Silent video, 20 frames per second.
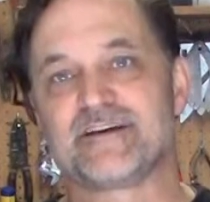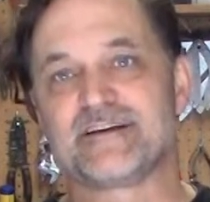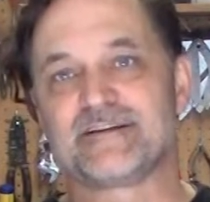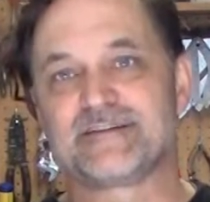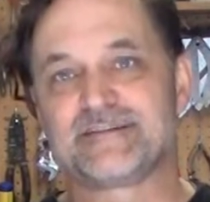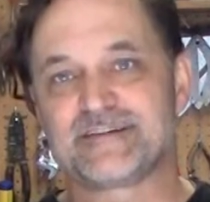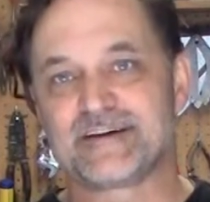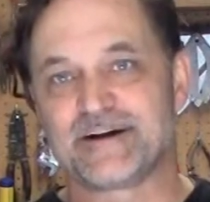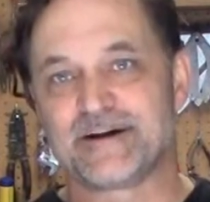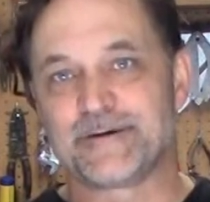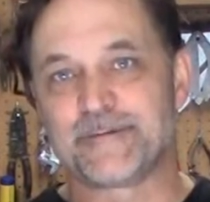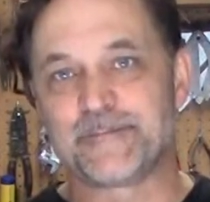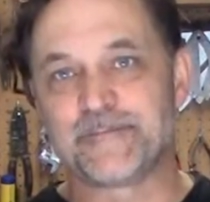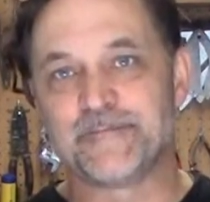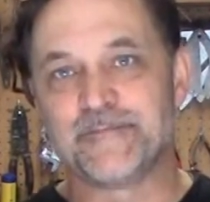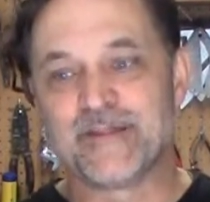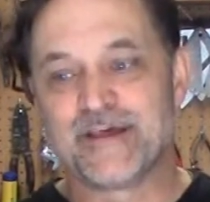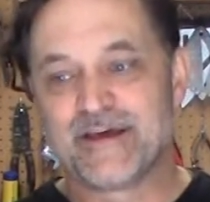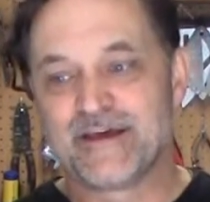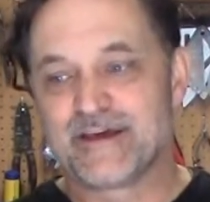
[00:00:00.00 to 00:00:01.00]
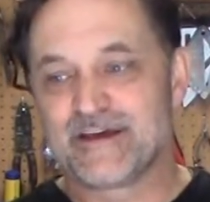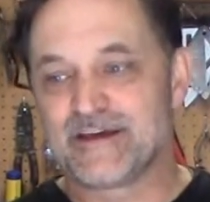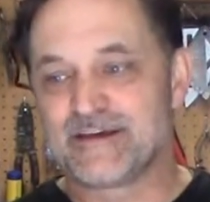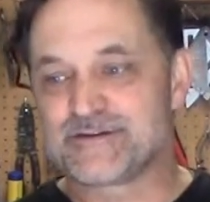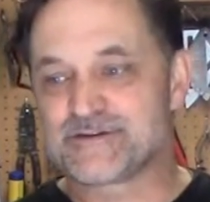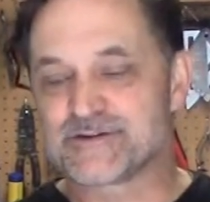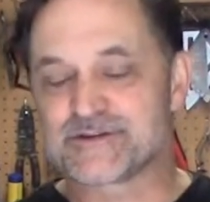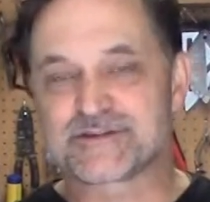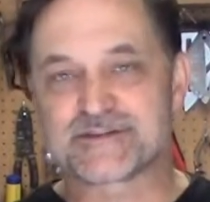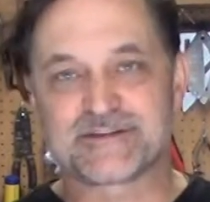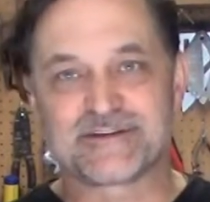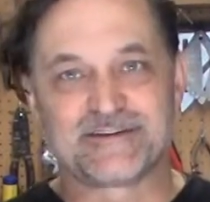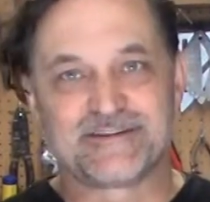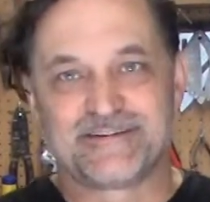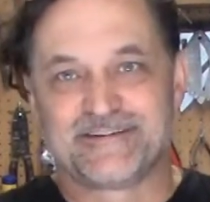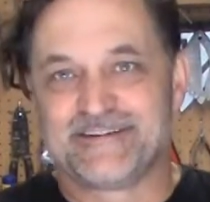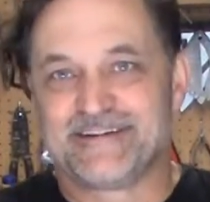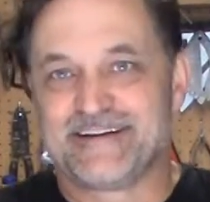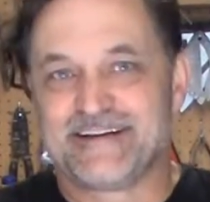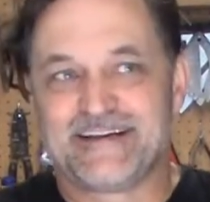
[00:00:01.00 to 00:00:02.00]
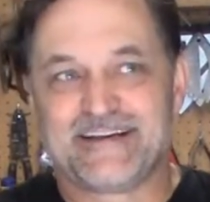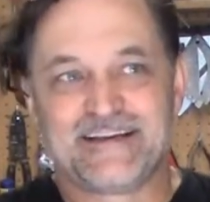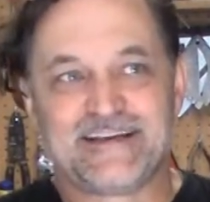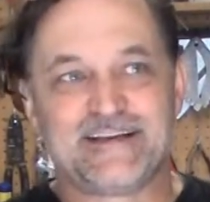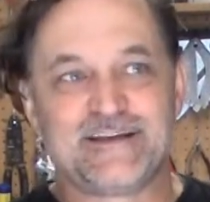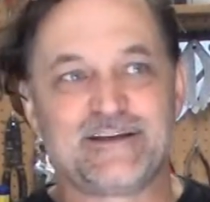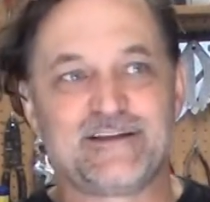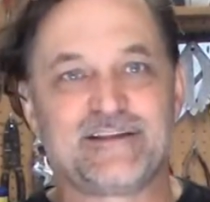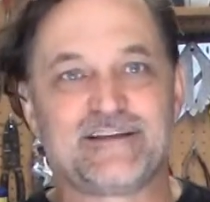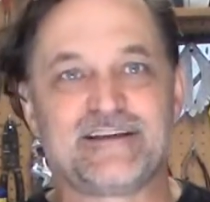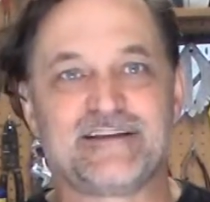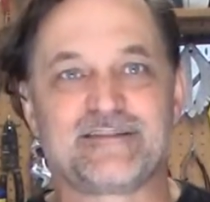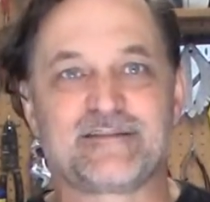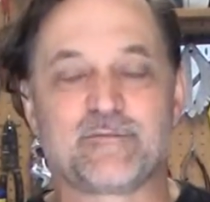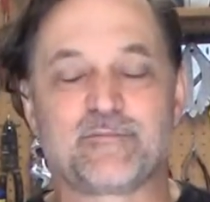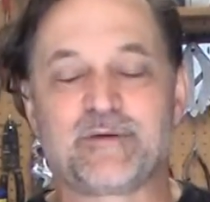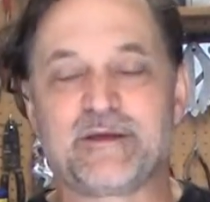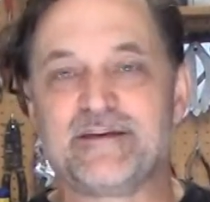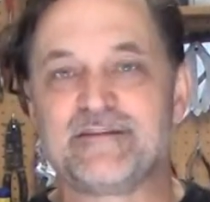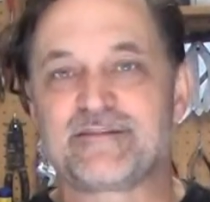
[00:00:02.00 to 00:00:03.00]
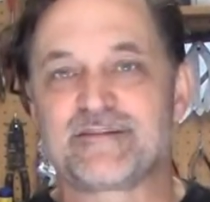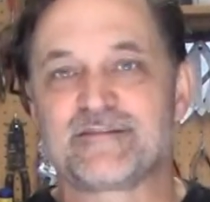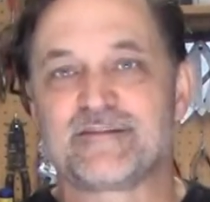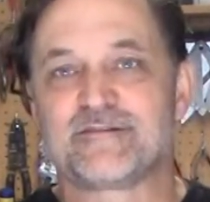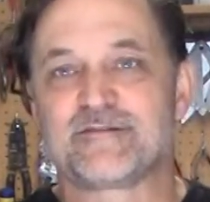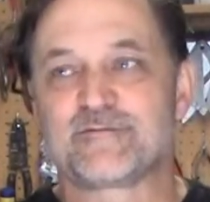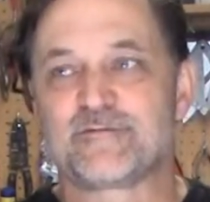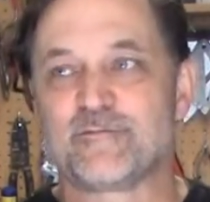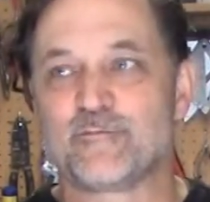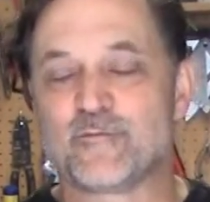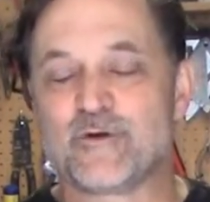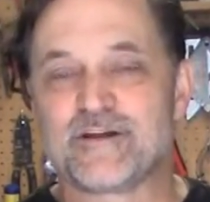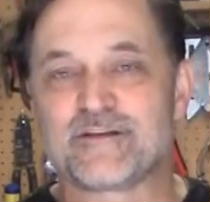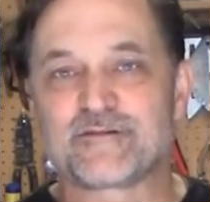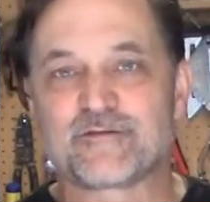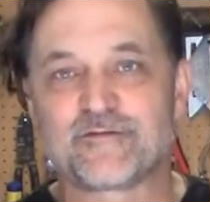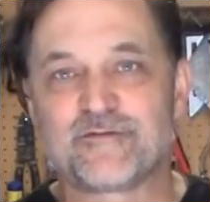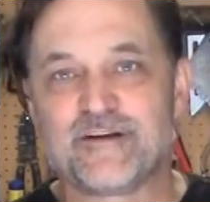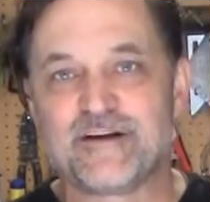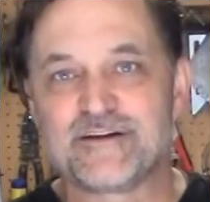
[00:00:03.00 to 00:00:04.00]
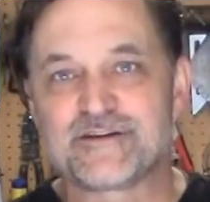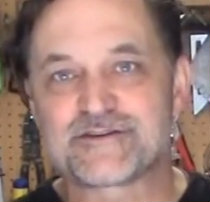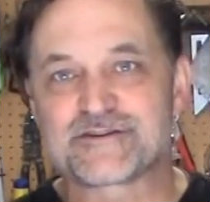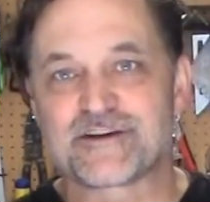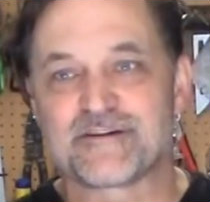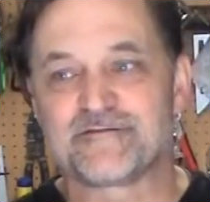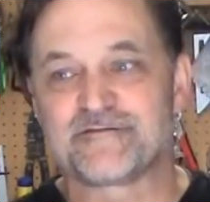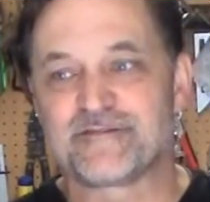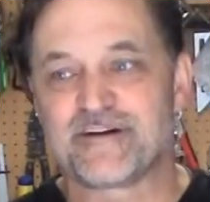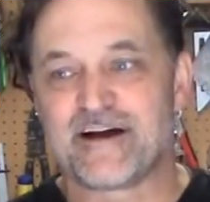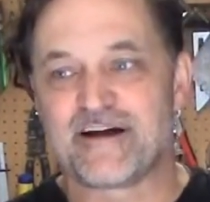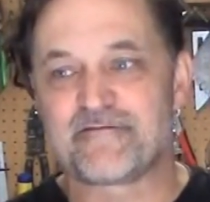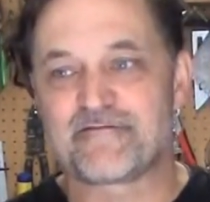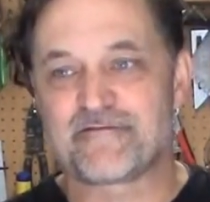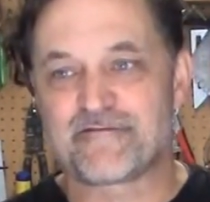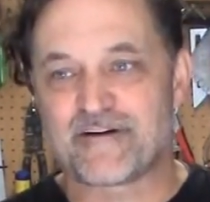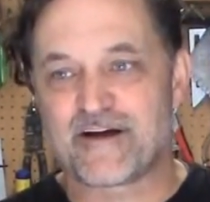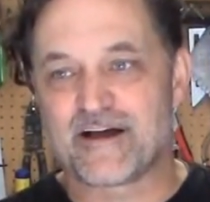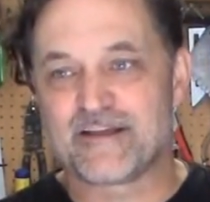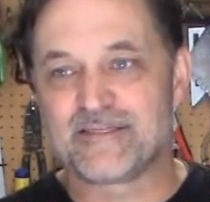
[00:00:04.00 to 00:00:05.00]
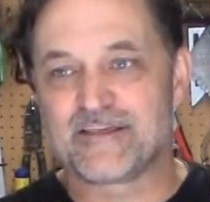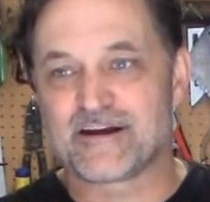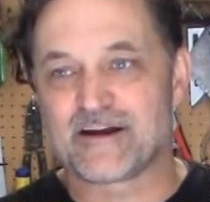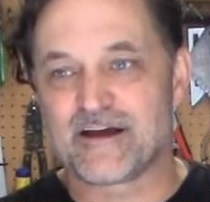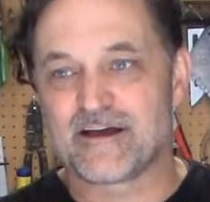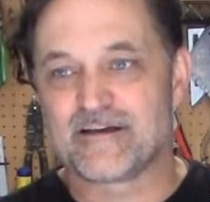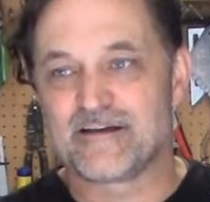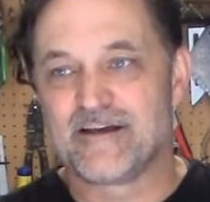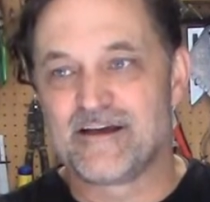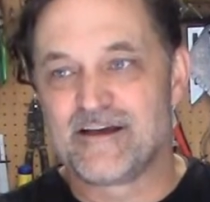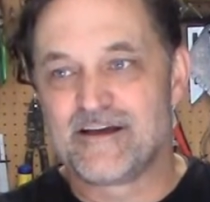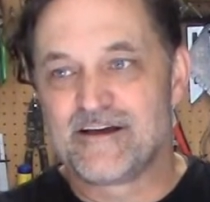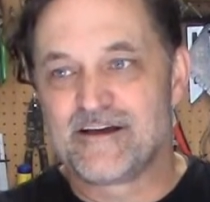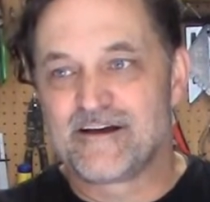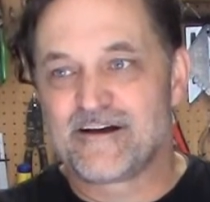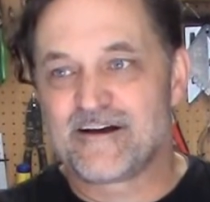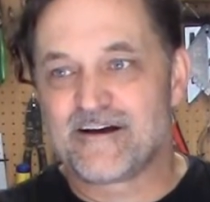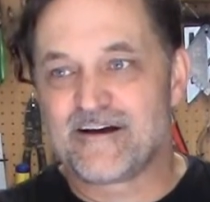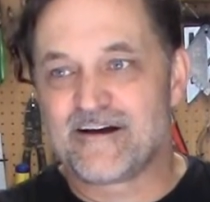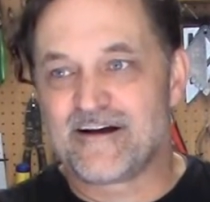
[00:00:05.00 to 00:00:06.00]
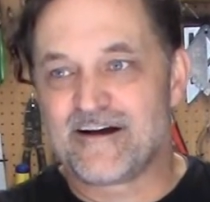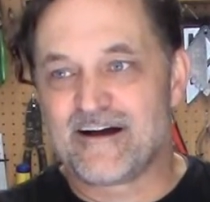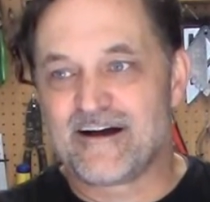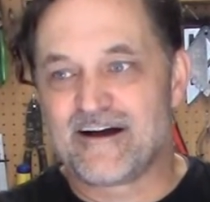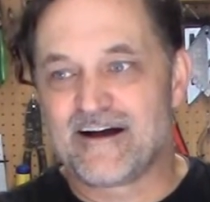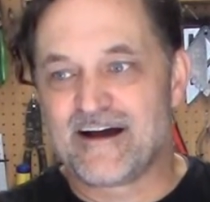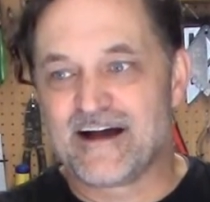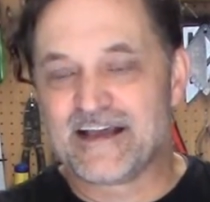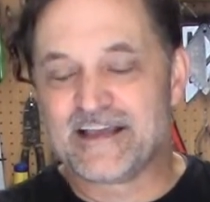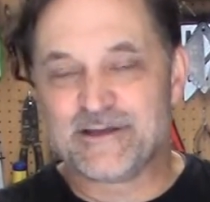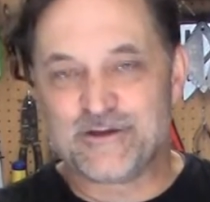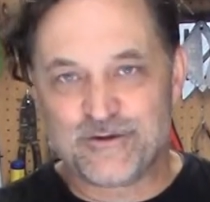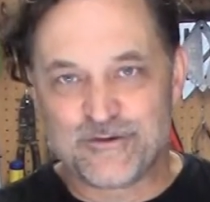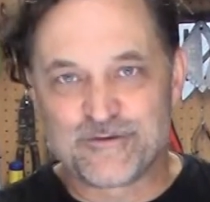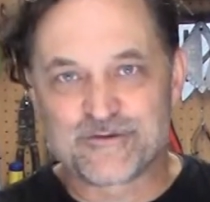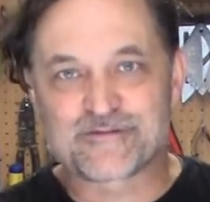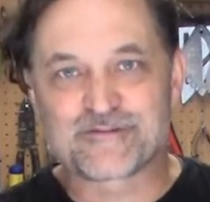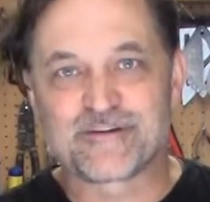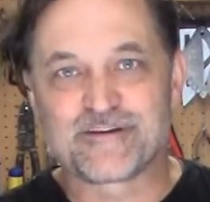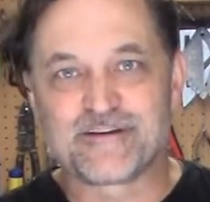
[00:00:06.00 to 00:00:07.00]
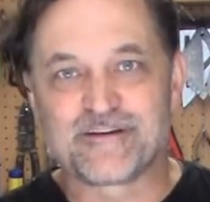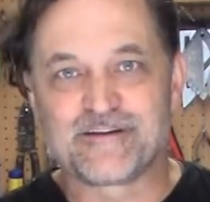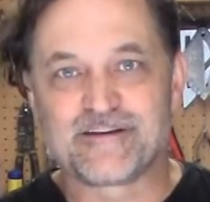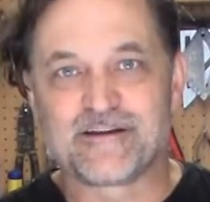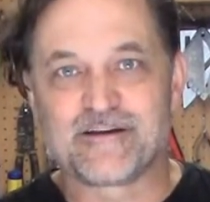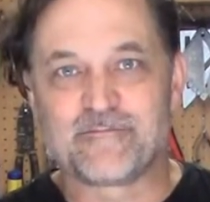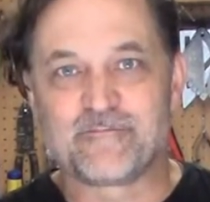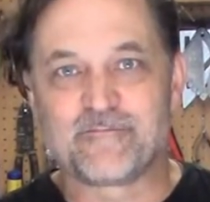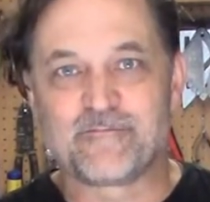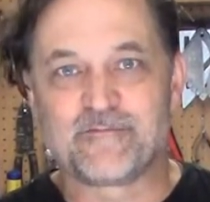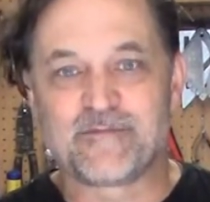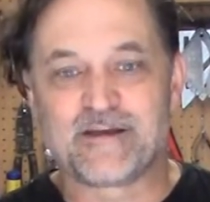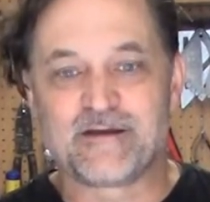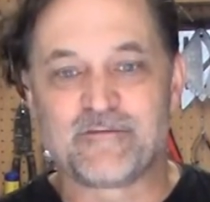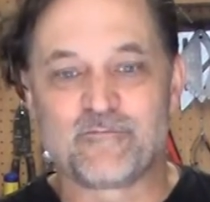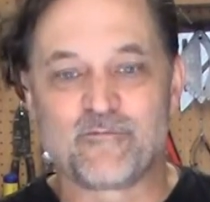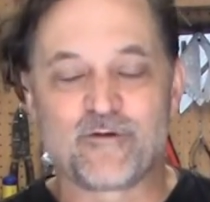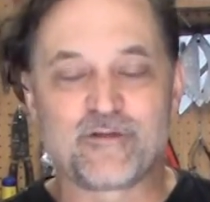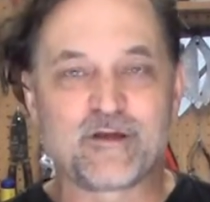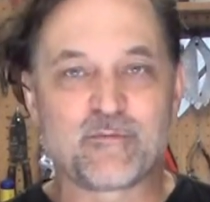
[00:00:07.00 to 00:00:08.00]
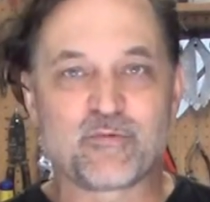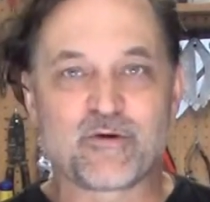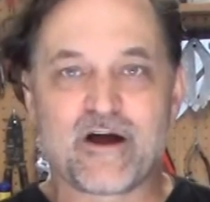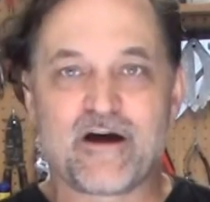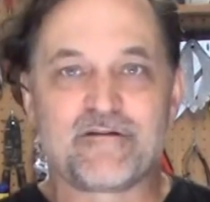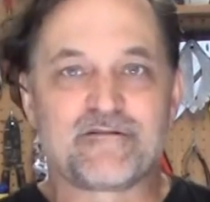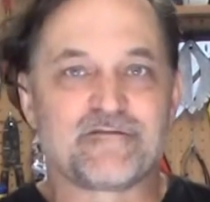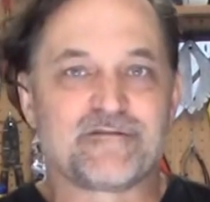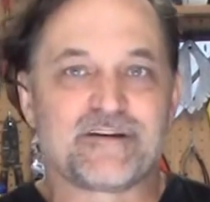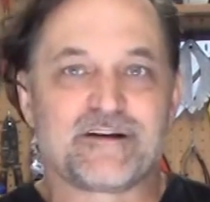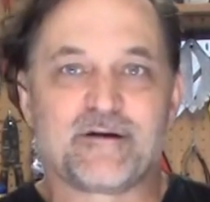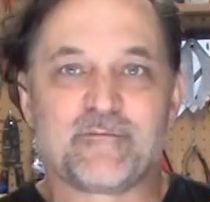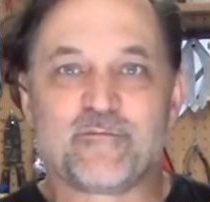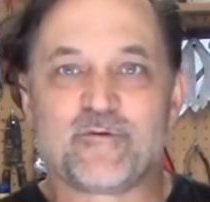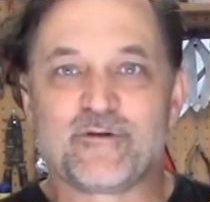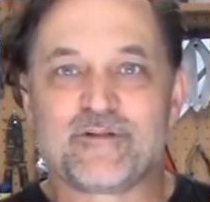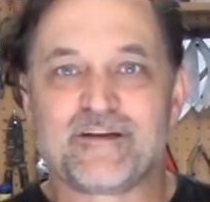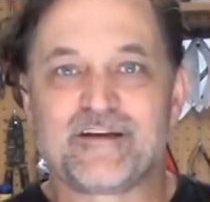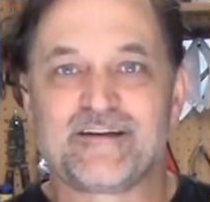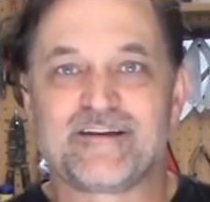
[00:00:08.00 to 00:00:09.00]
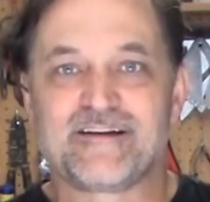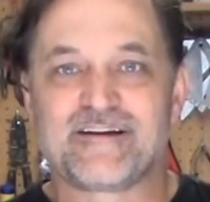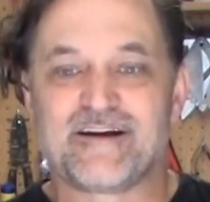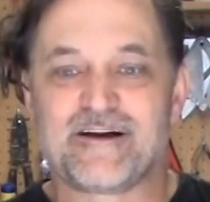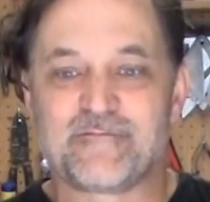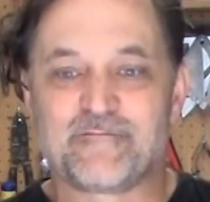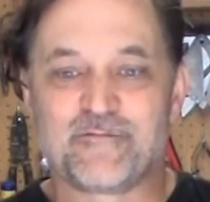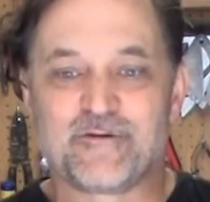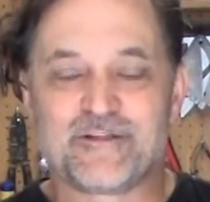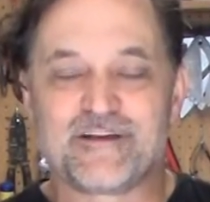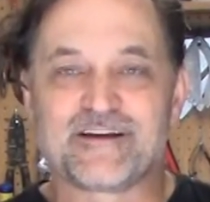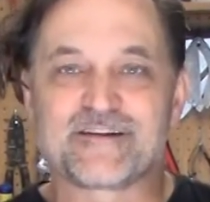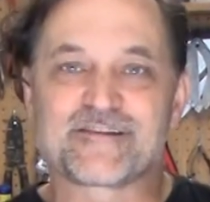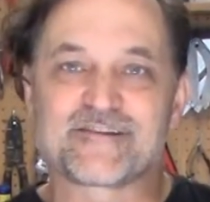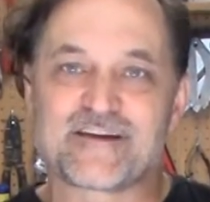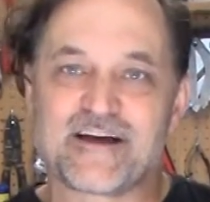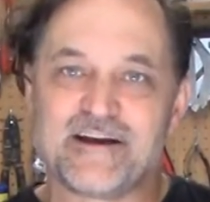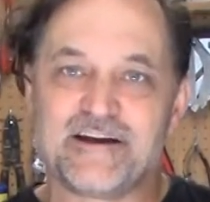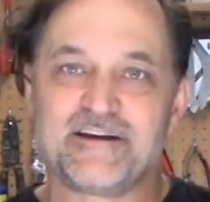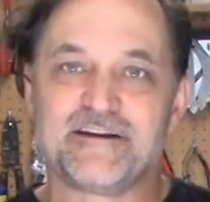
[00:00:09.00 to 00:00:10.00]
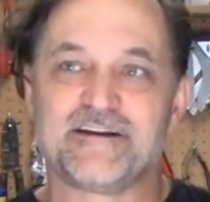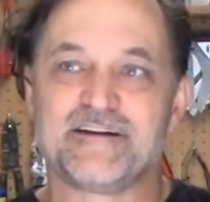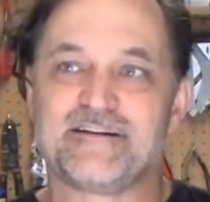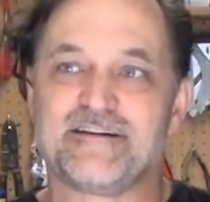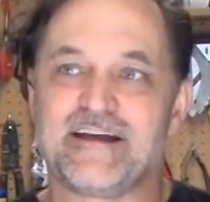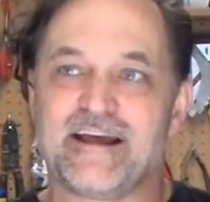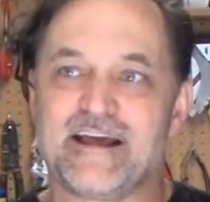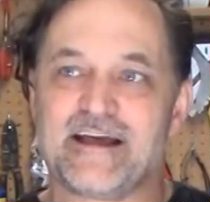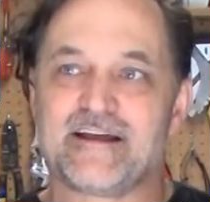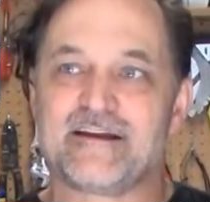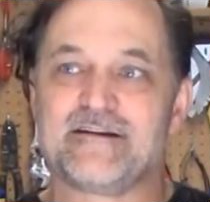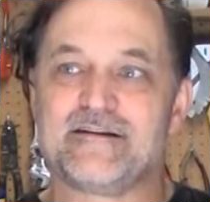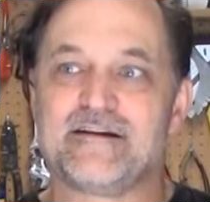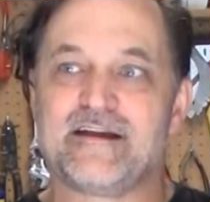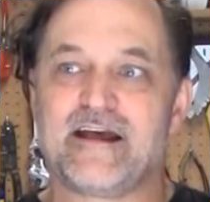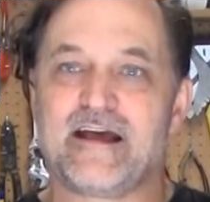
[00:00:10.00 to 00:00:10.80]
it. It's just, the piece is, when it's finished, I find that I usually am really proud of it. I'm really excited and